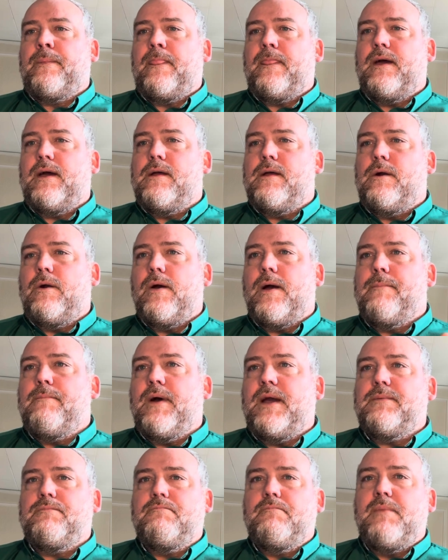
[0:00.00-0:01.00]
don't know, I
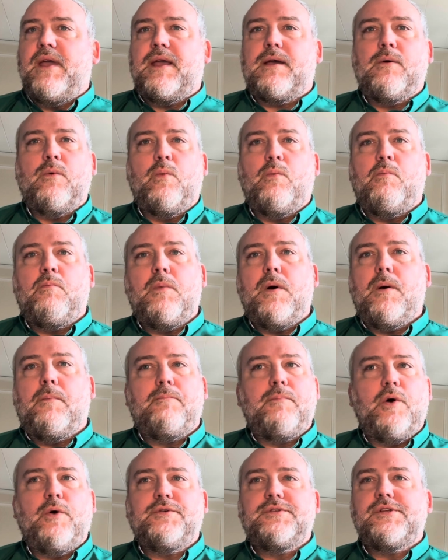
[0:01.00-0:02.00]
might make a
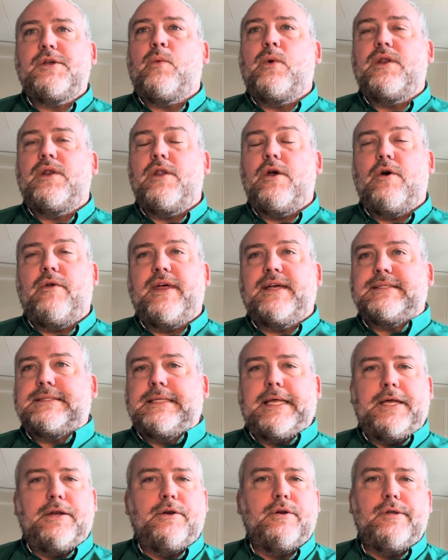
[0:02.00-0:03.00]
posting window that's
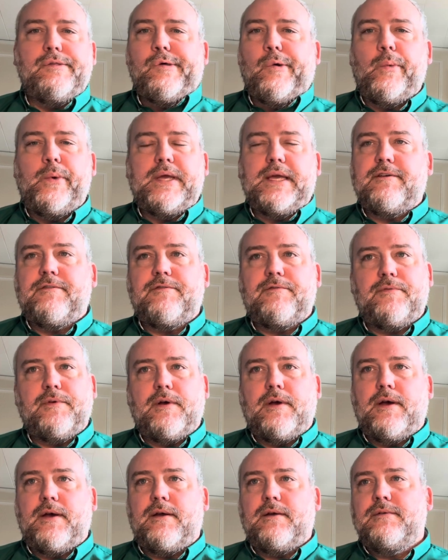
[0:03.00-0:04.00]
later in the week if
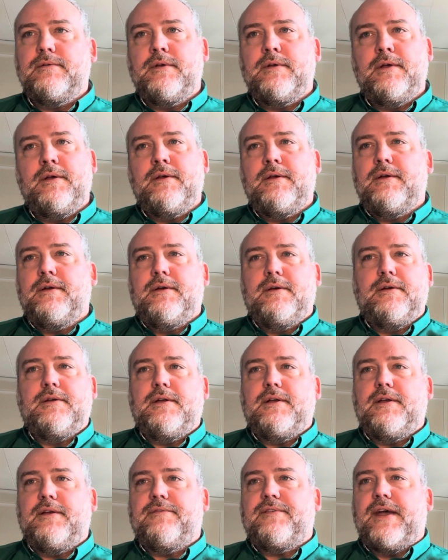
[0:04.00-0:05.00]

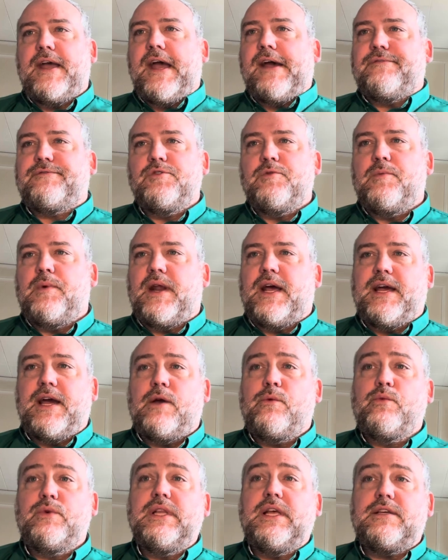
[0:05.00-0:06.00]
I have to. But I
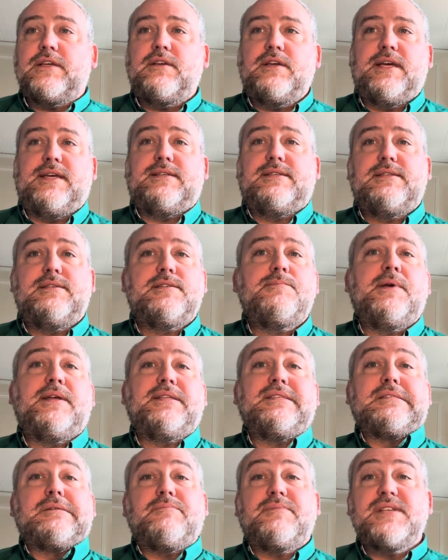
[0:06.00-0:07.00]
would like you guys to
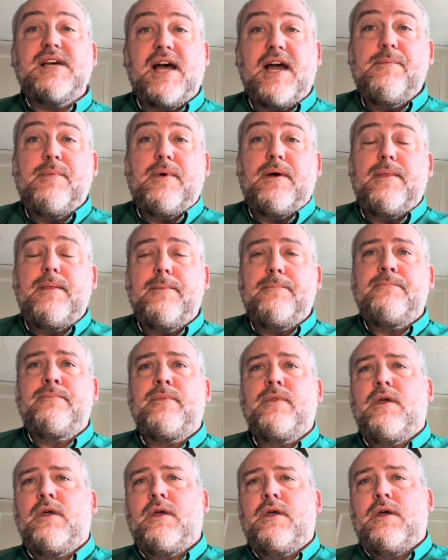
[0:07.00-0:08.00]
spend some time on them.
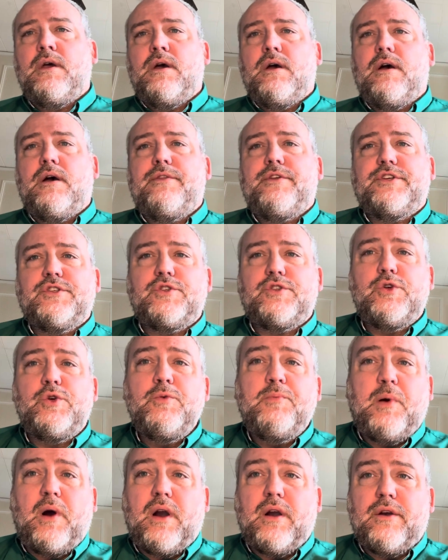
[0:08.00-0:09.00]
There's a
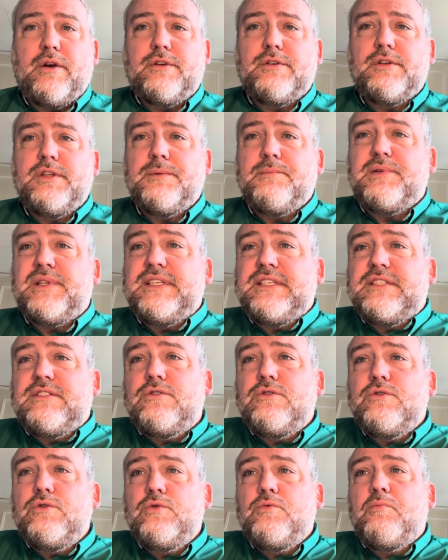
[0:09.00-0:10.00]
two-parter, so please
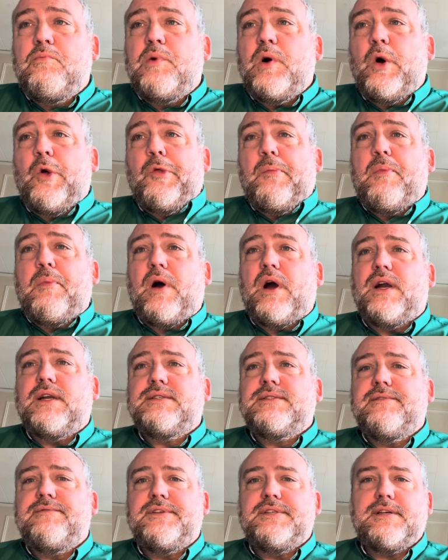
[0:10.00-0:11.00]
do both
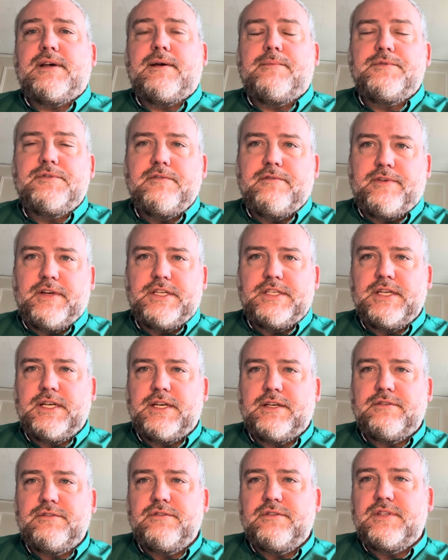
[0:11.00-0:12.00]
parts of this observation
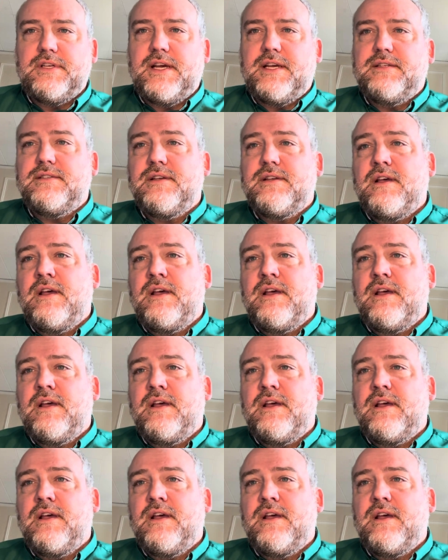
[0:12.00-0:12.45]
exercise.